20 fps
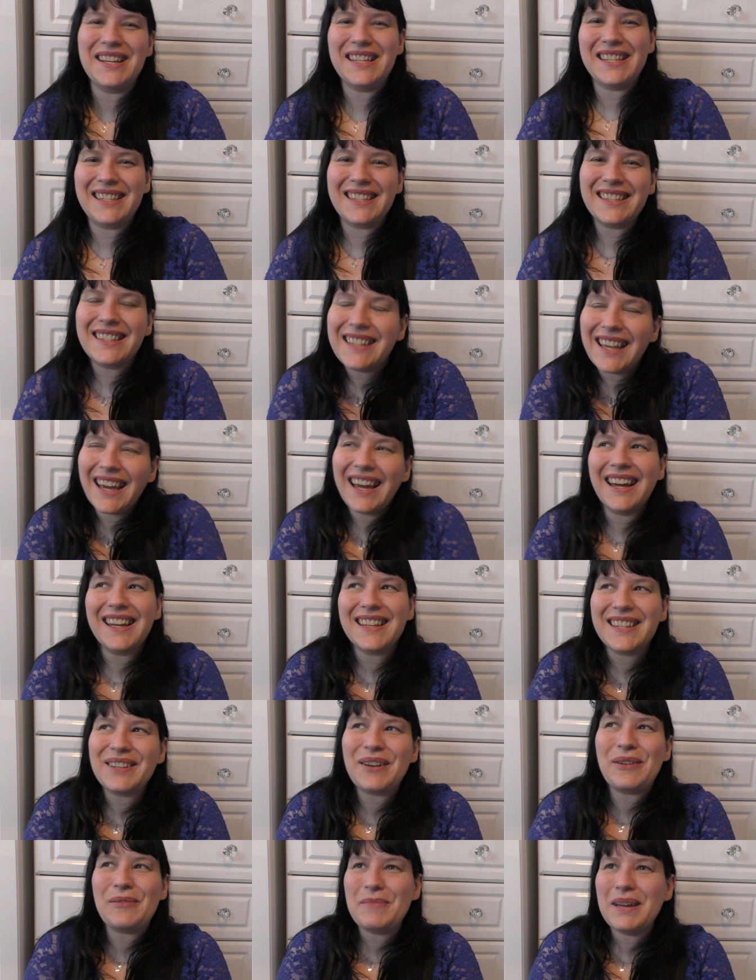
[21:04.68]
It's yeah, it's
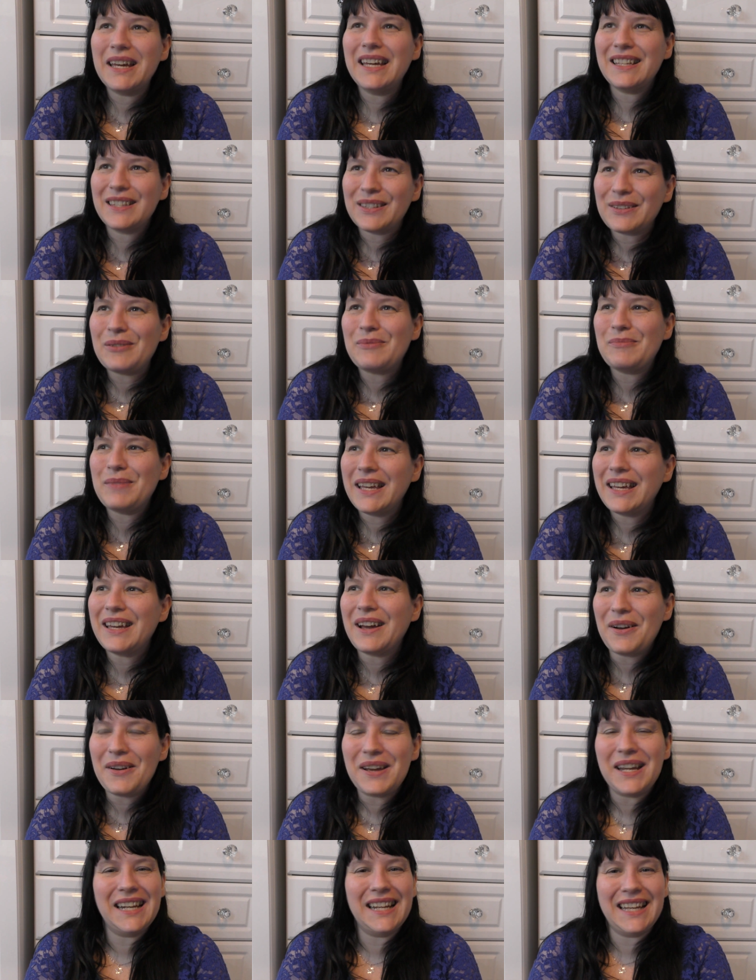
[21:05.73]
got me, it's got me
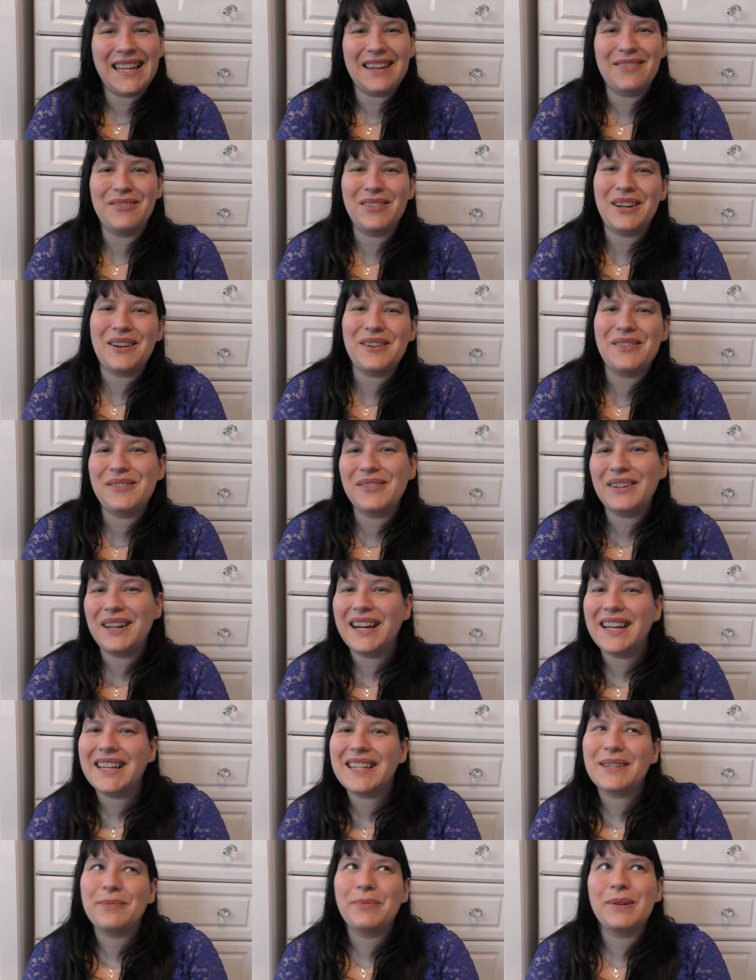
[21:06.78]
going again with the whole
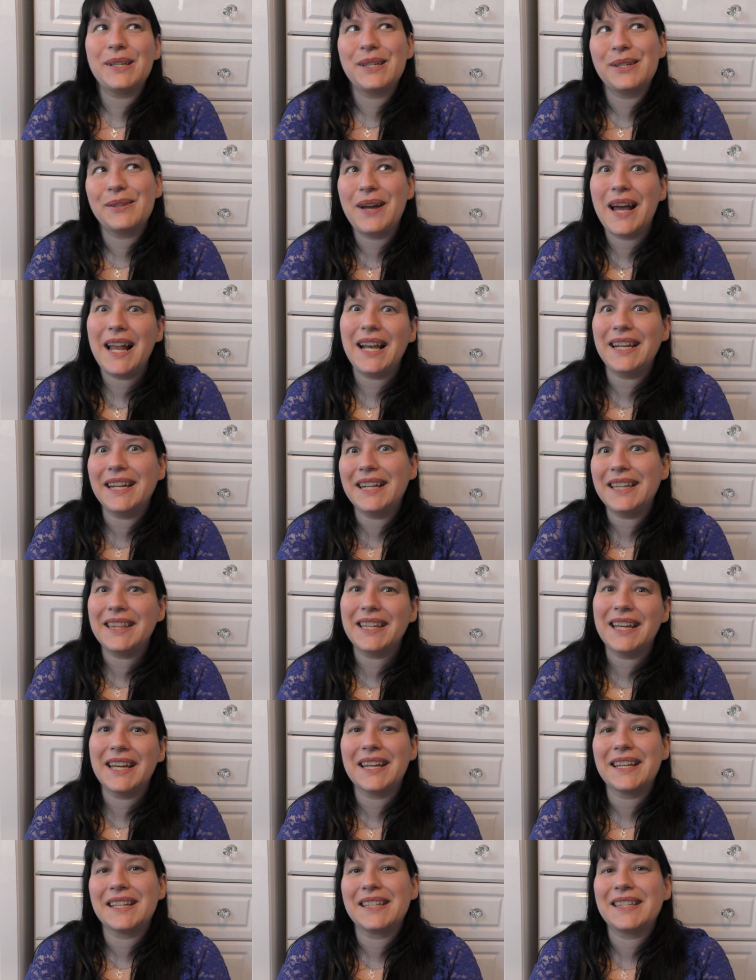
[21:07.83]
like spirituality
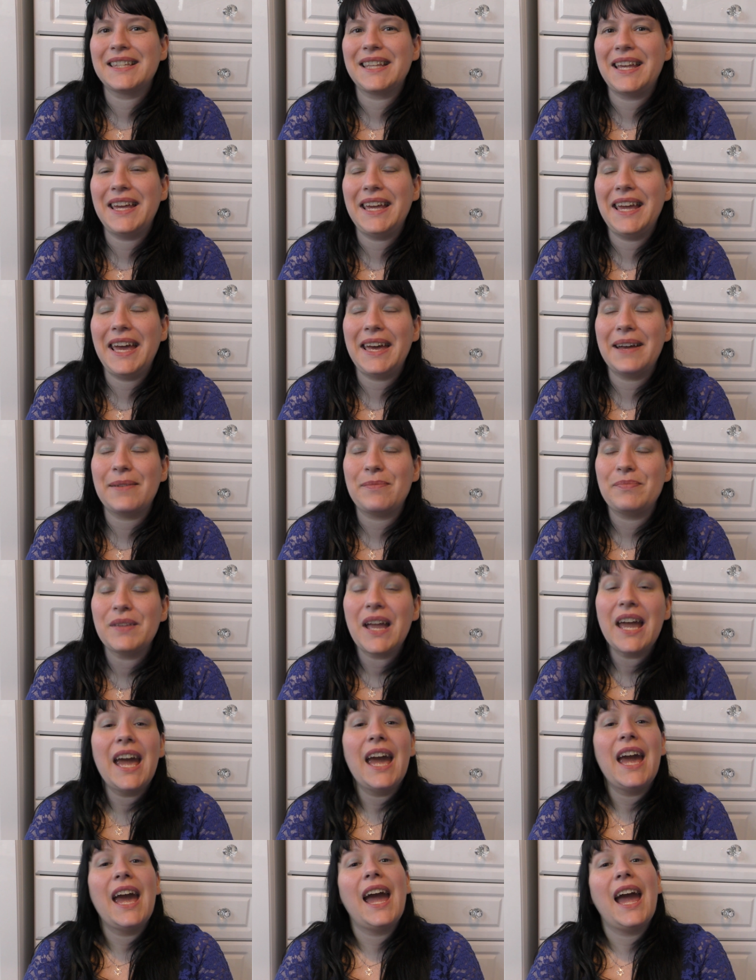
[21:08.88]
thing. So yeah.
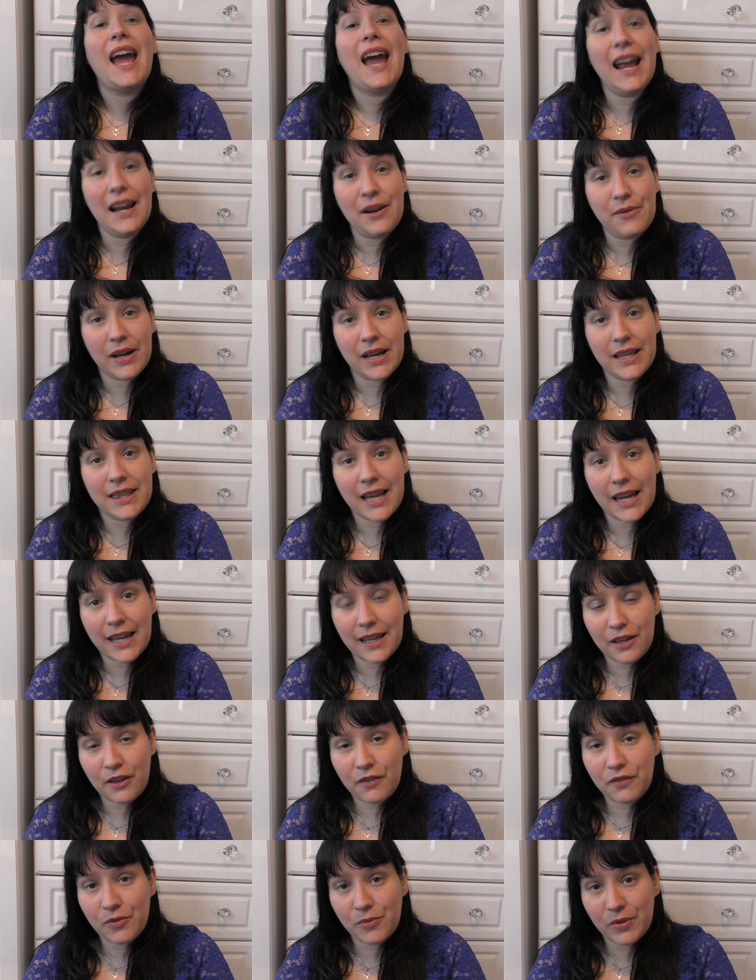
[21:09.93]
Anyway,
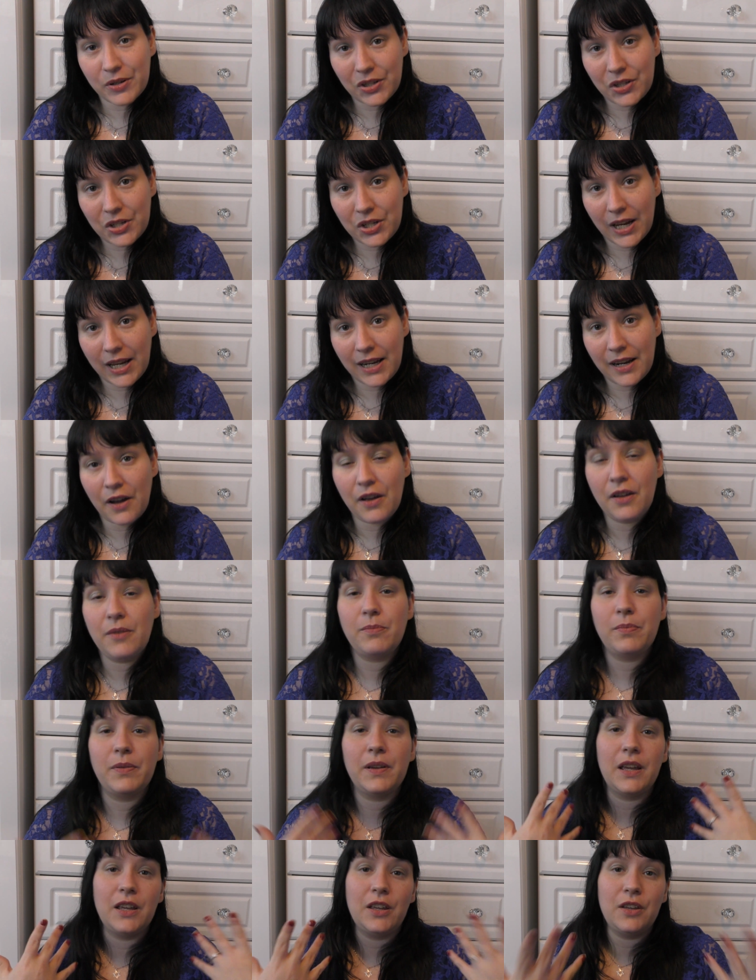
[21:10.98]
thank you for watching.
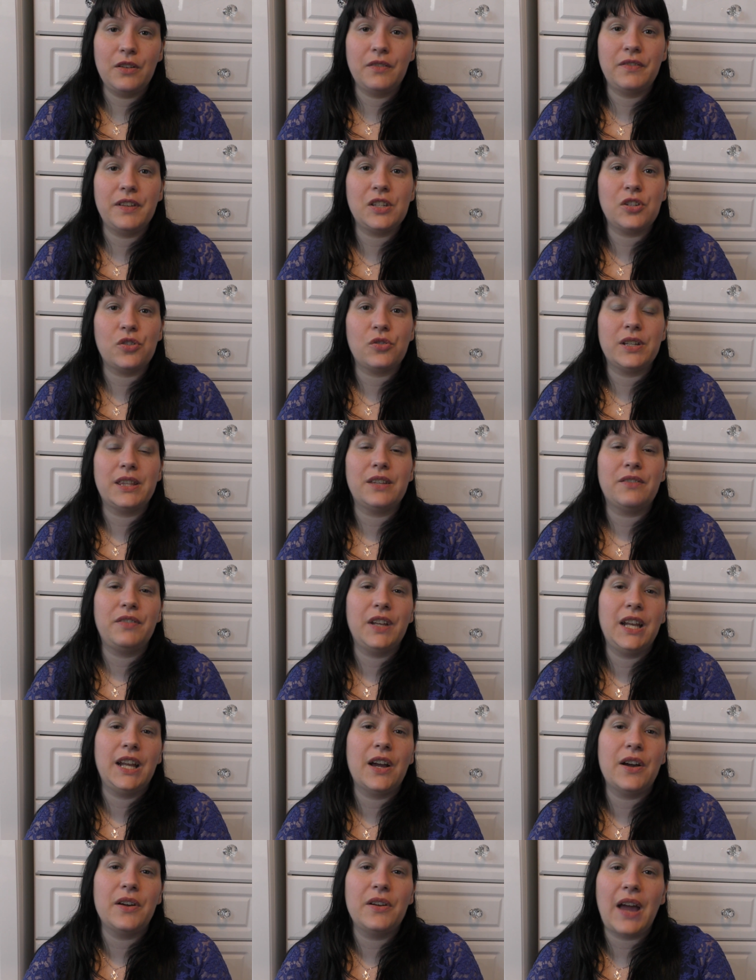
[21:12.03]
Hope you've enjoyed the
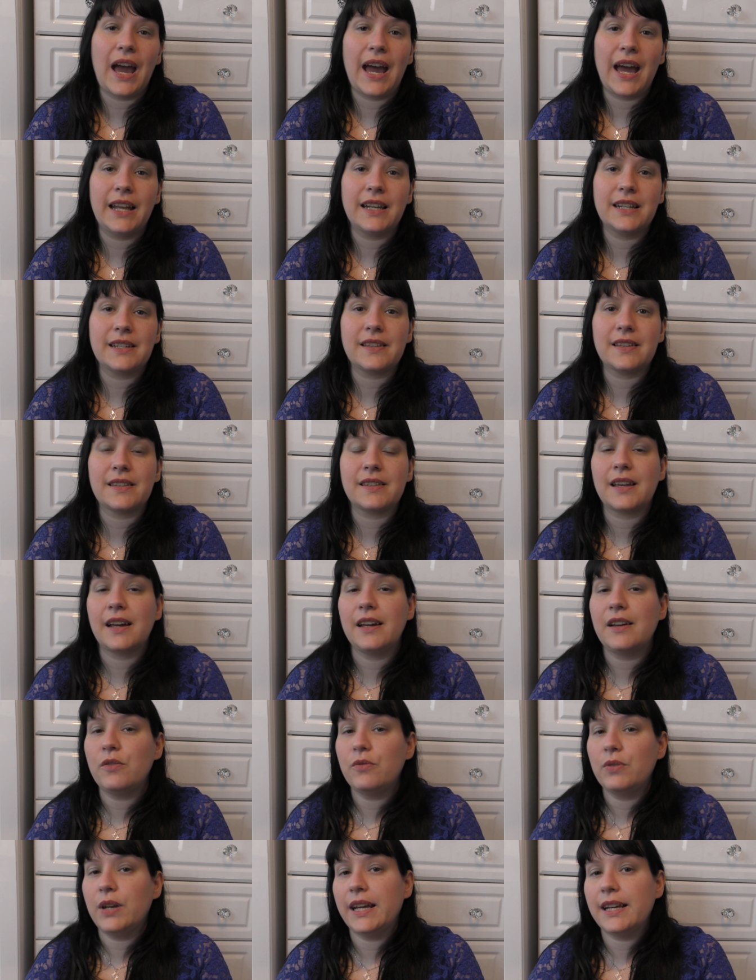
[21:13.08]
video. And as I say,
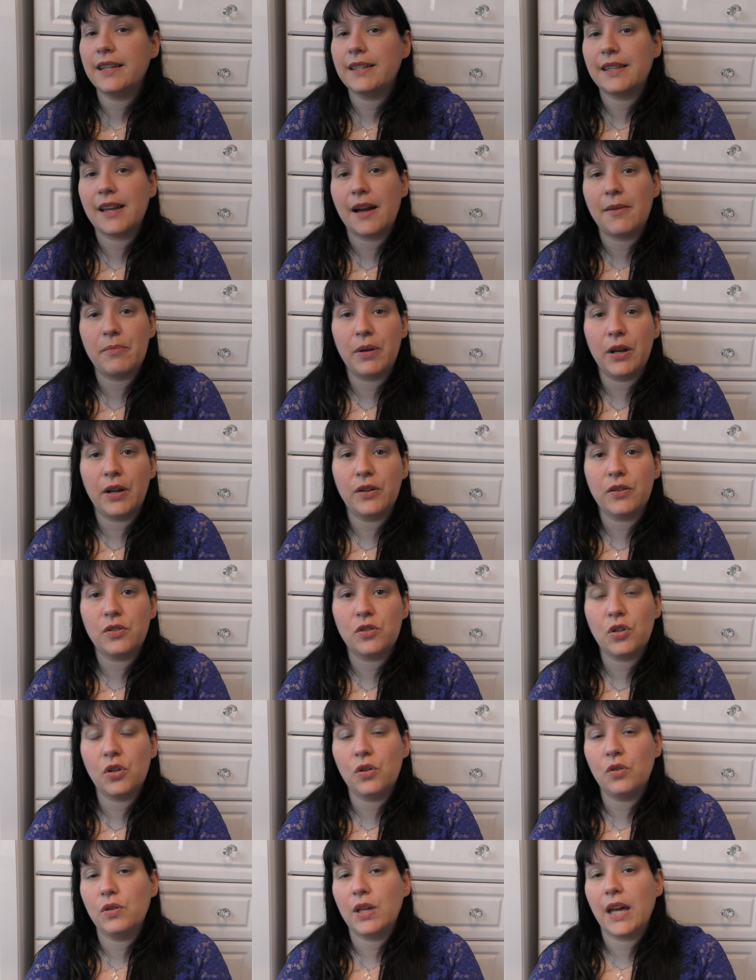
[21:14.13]
all links down below
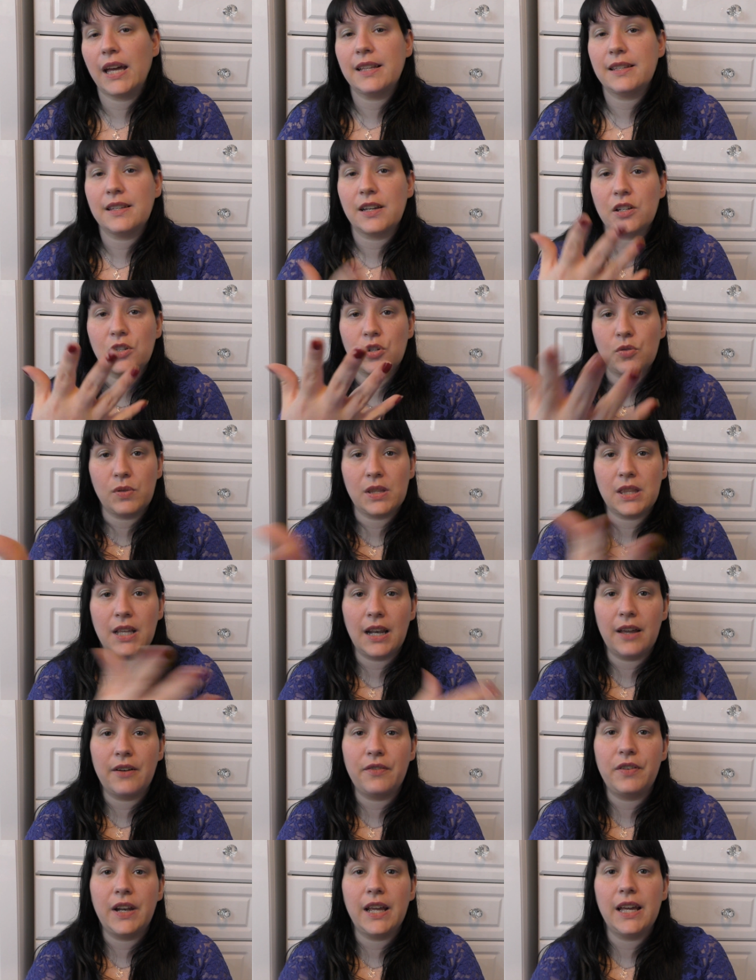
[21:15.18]
to get in touch with the
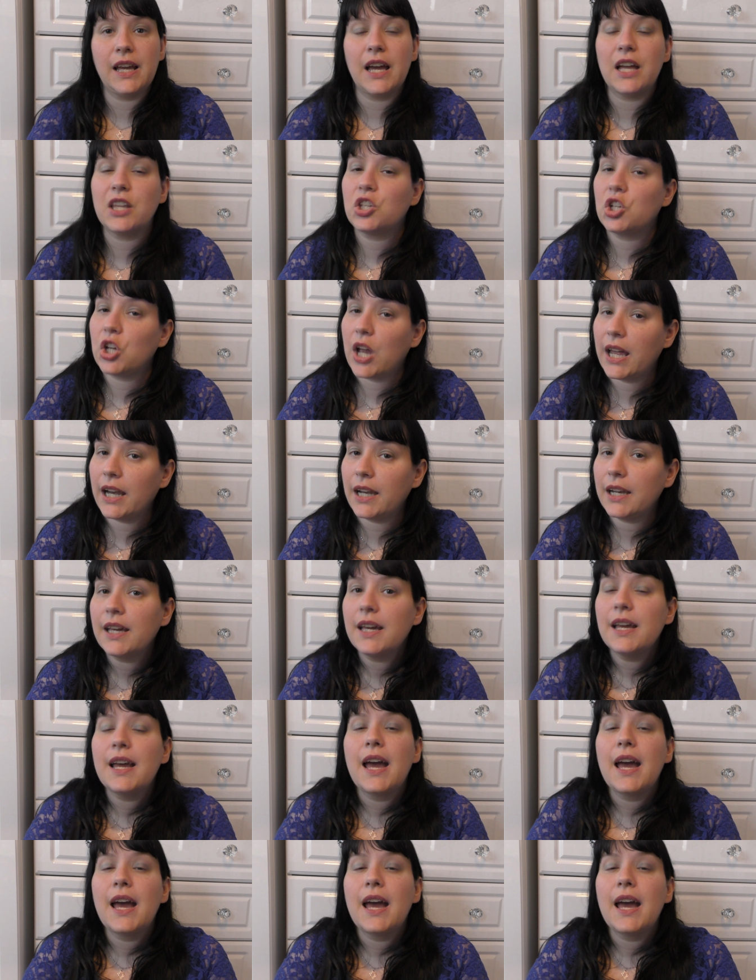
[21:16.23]
lovely Jen.